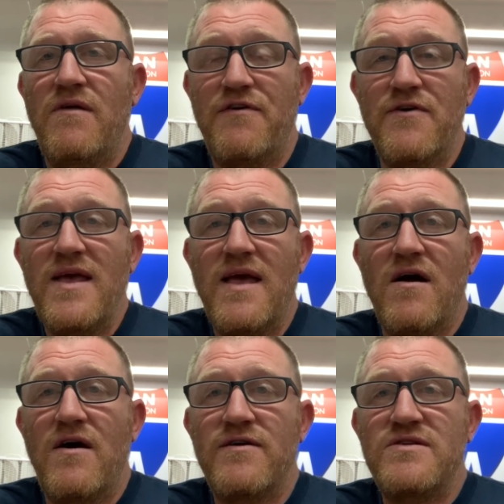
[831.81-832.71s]

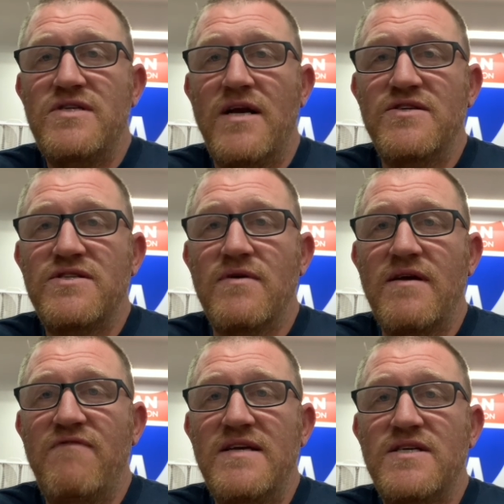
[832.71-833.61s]
3800 Series
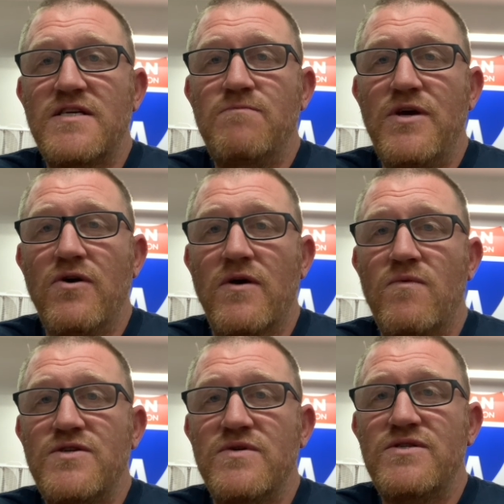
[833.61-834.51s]
3 V6 Buick,
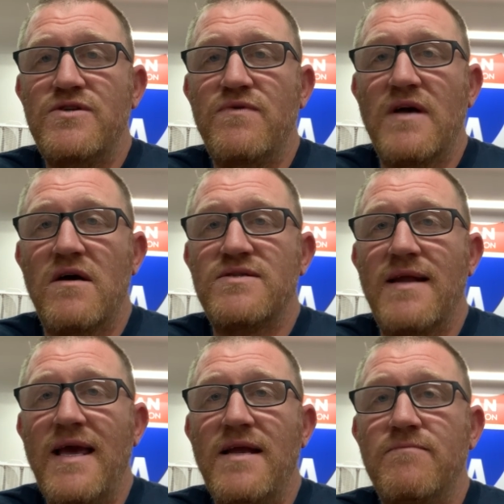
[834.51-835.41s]
which was
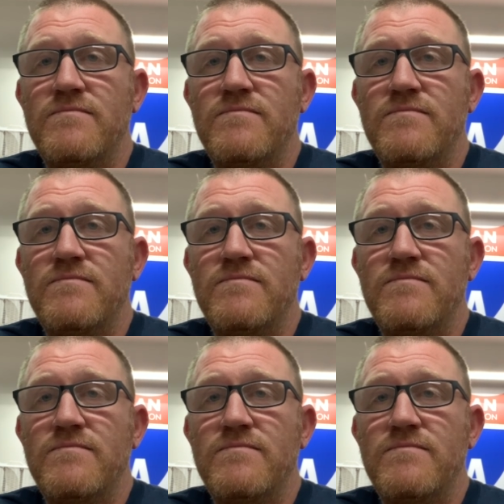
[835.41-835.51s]
2008.